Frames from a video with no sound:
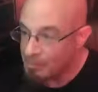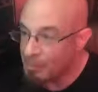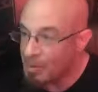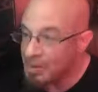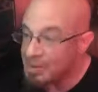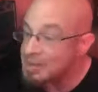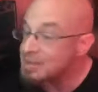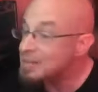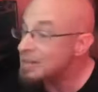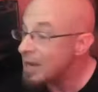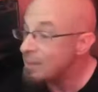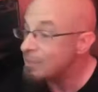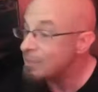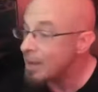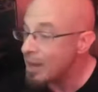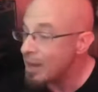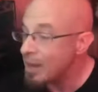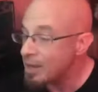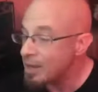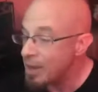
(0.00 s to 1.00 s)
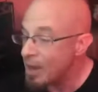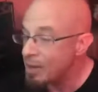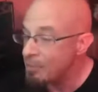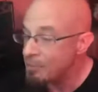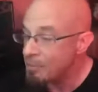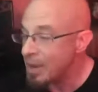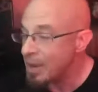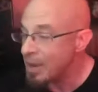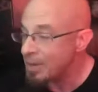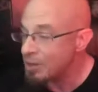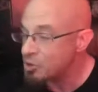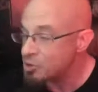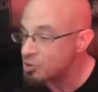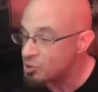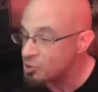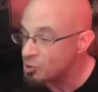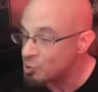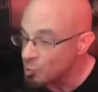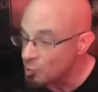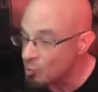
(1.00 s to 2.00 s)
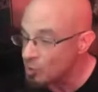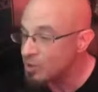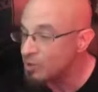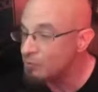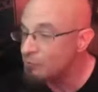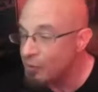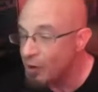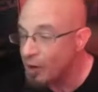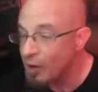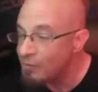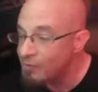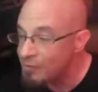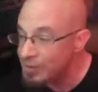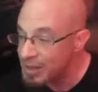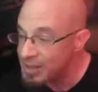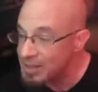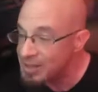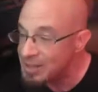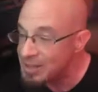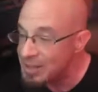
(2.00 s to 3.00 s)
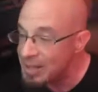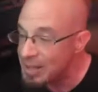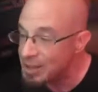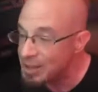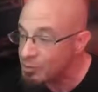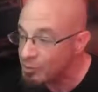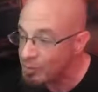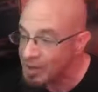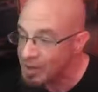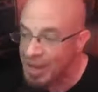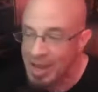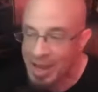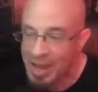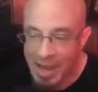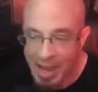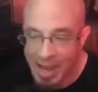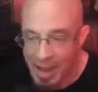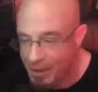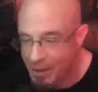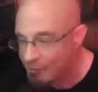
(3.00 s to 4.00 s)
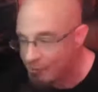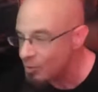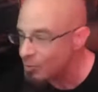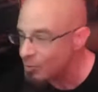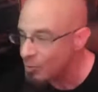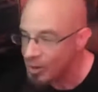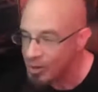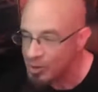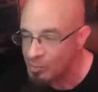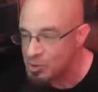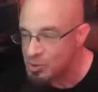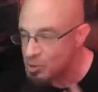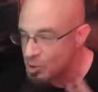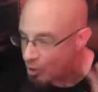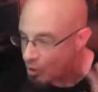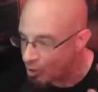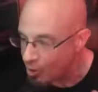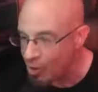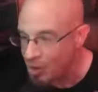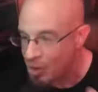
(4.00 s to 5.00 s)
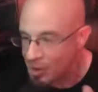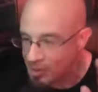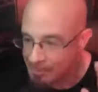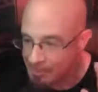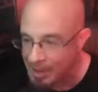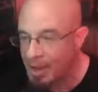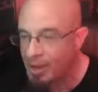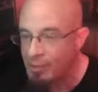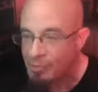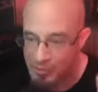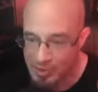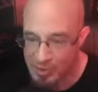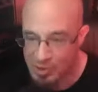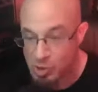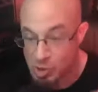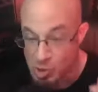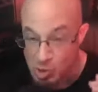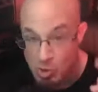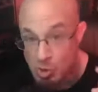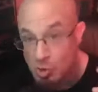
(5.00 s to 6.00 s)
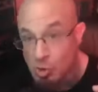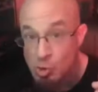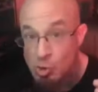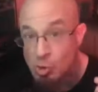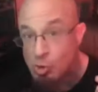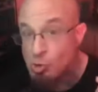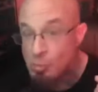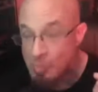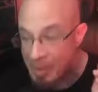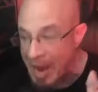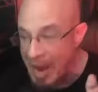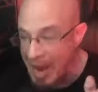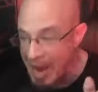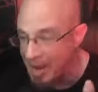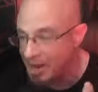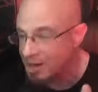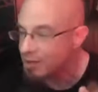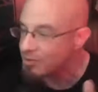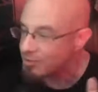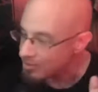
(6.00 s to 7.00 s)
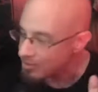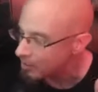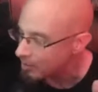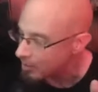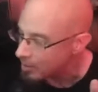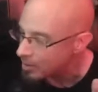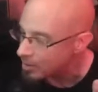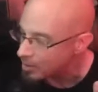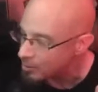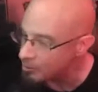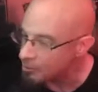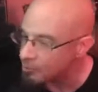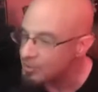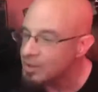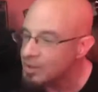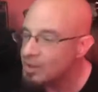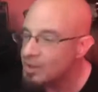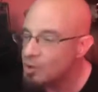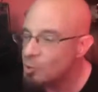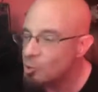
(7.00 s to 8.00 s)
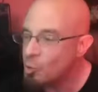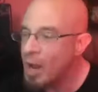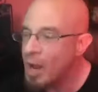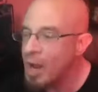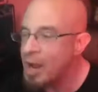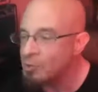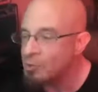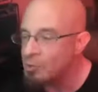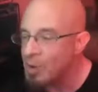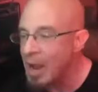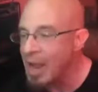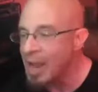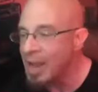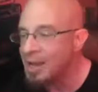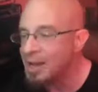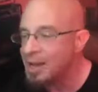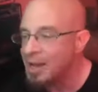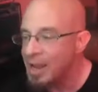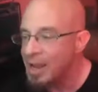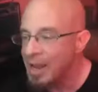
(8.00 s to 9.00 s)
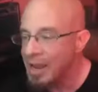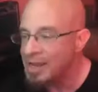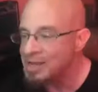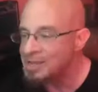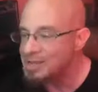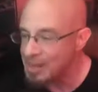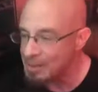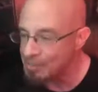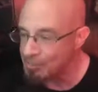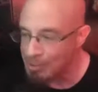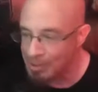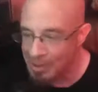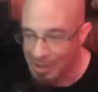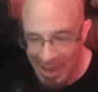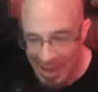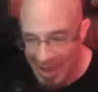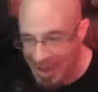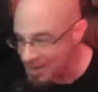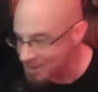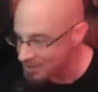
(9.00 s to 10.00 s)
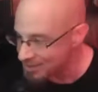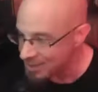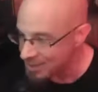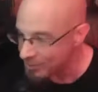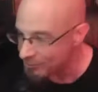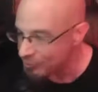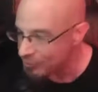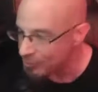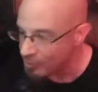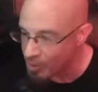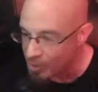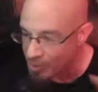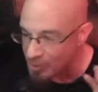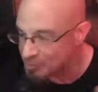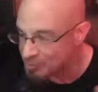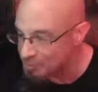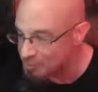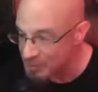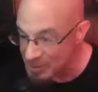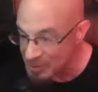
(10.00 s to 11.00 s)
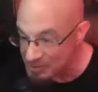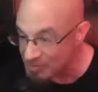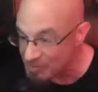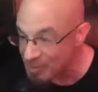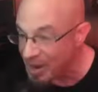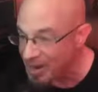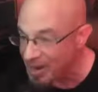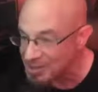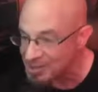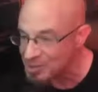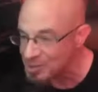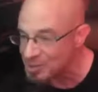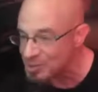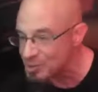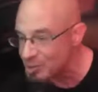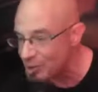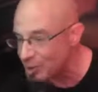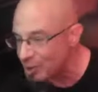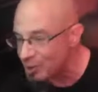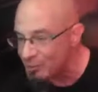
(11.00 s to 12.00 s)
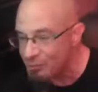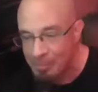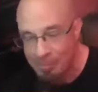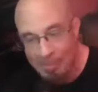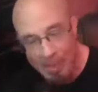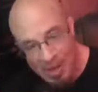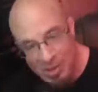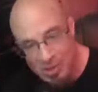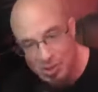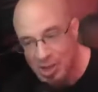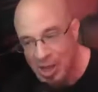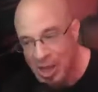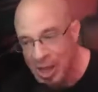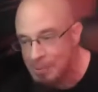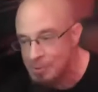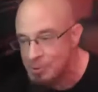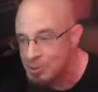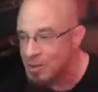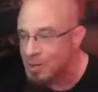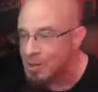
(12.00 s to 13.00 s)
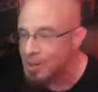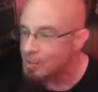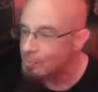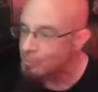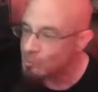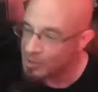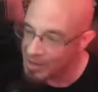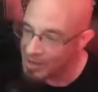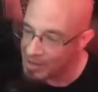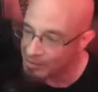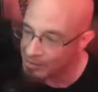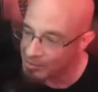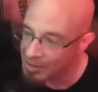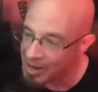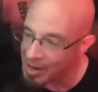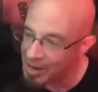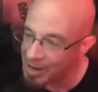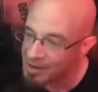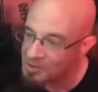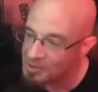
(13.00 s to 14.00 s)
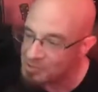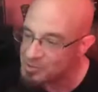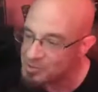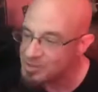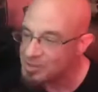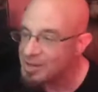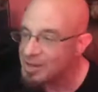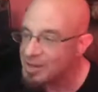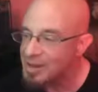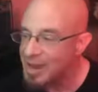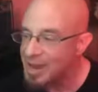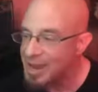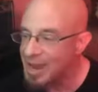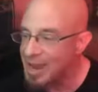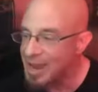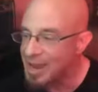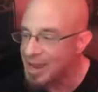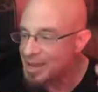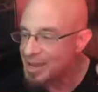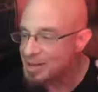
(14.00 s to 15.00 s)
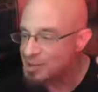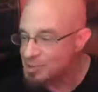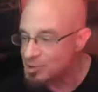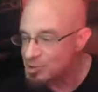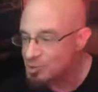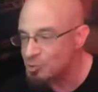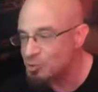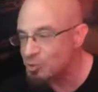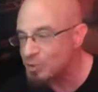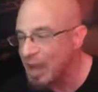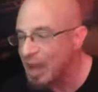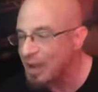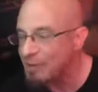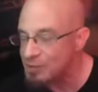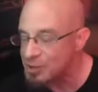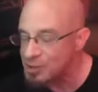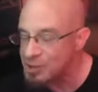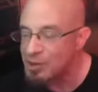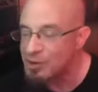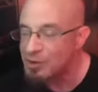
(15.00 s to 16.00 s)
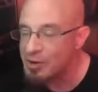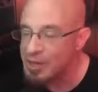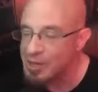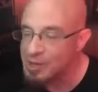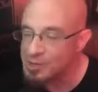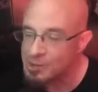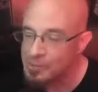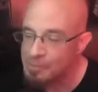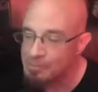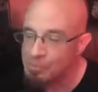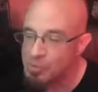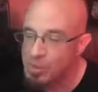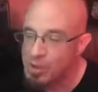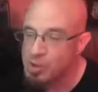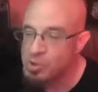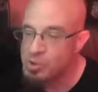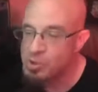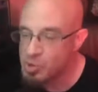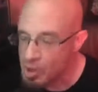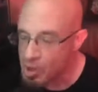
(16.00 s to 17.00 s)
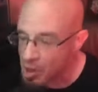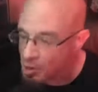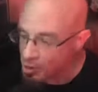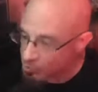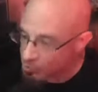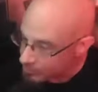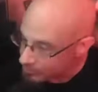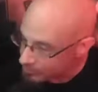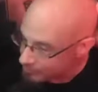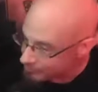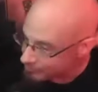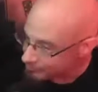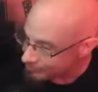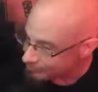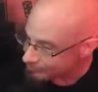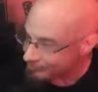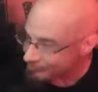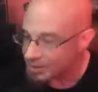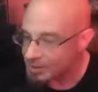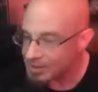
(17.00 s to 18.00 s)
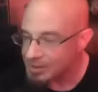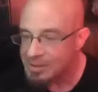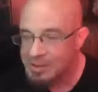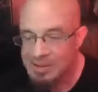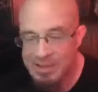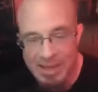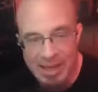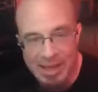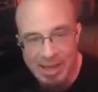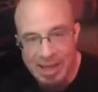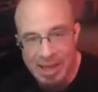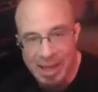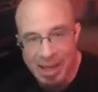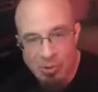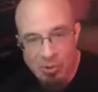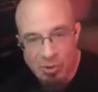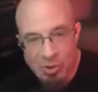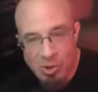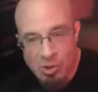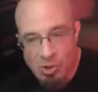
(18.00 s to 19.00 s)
And by the time I got back to school in the fall of 1983, everyone was all about this new band, although they weren't new, Quiet Riot, as they blasted it from all their boom boxes all over bus stops, playgrounds, and school cafeterias. So, take out